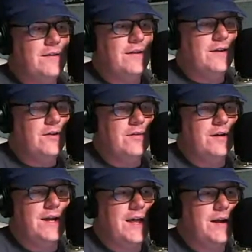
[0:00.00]
and
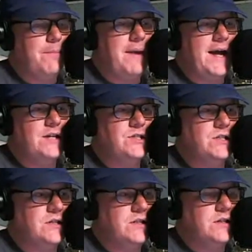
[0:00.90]
I can't
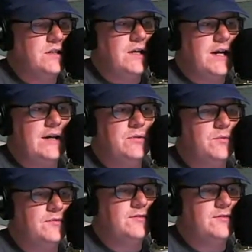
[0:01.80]
imagine how